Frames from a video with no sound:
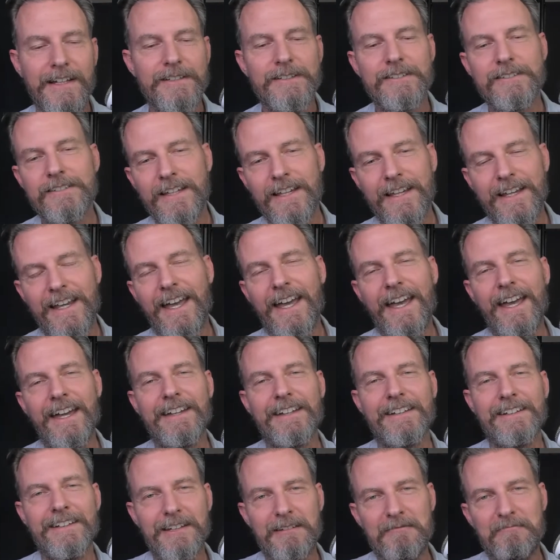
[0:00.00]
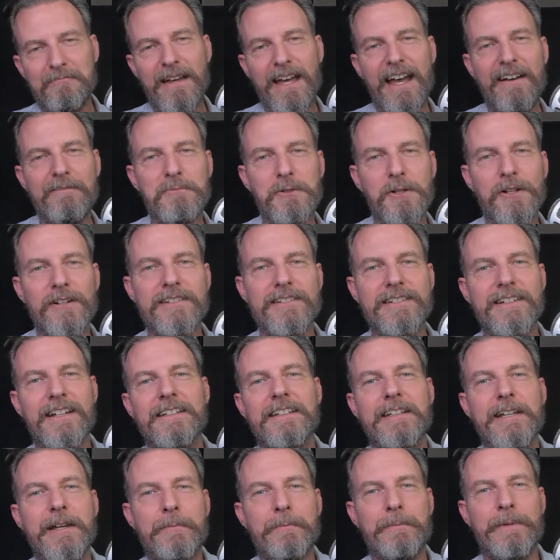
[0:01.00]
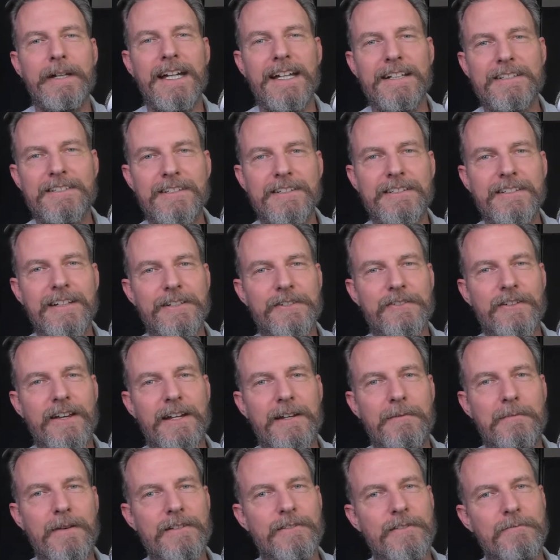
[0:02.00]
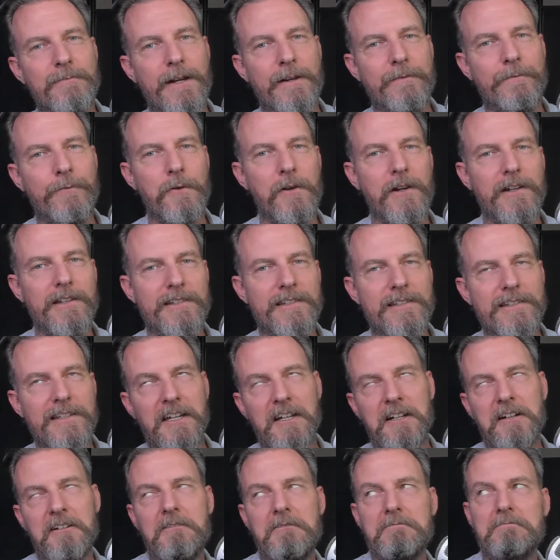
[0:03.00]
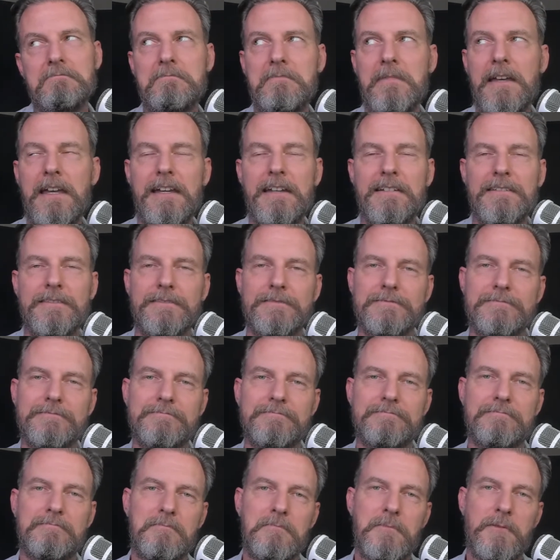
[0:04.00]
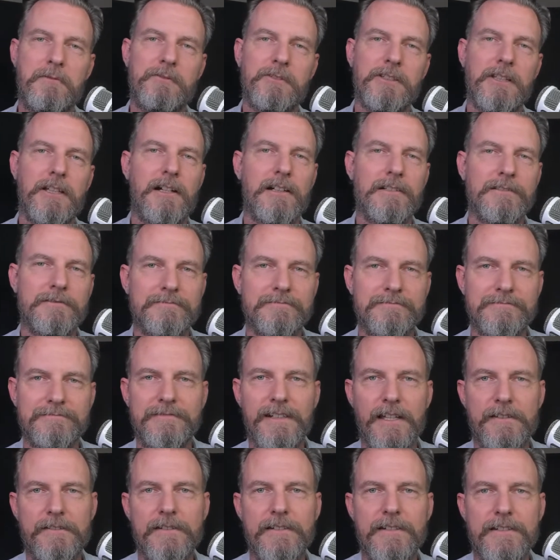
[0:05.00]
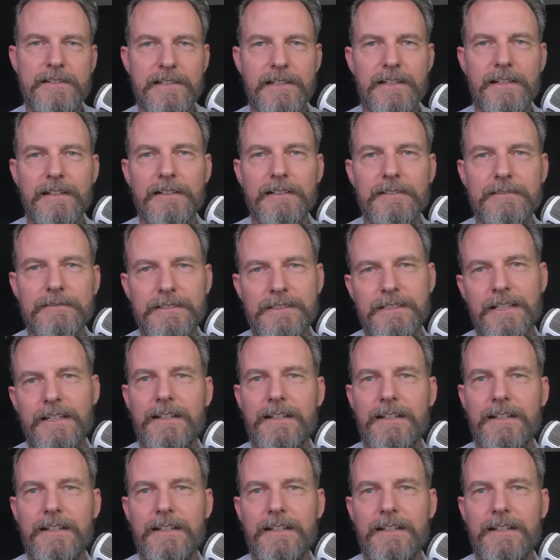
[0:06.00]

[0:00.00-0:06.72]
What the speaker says: She's like, "Hey, Bavmorda's not that bad. She's not trying to mess with my forest, so move along. Nothing to see here."